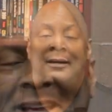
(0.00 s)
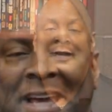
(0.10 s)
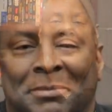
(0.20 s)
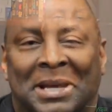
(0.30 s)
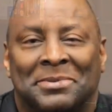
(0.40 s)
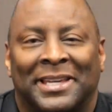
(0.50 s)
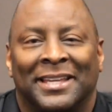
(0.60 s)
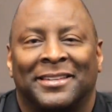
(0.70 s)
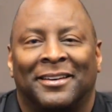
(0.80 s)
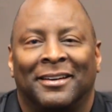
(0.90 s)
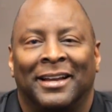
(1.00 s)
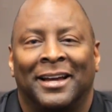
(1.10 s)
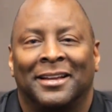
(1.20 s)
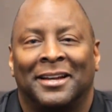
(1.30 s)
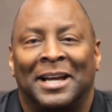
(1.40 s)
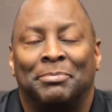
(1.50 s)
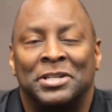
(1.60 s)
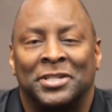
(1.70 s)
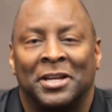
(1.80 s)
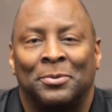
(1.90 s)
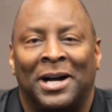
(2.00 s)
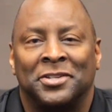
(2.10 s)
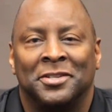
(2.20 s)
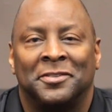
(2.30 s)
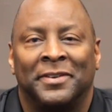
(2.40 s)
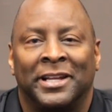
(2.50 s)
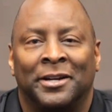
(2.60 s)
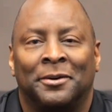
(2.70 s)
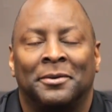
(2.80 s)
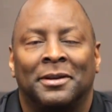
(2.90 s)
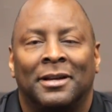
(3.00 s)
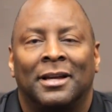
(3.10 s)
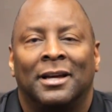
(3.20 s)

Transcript: Hey, my name is Keith Garnett, and I appreciate you watching this video.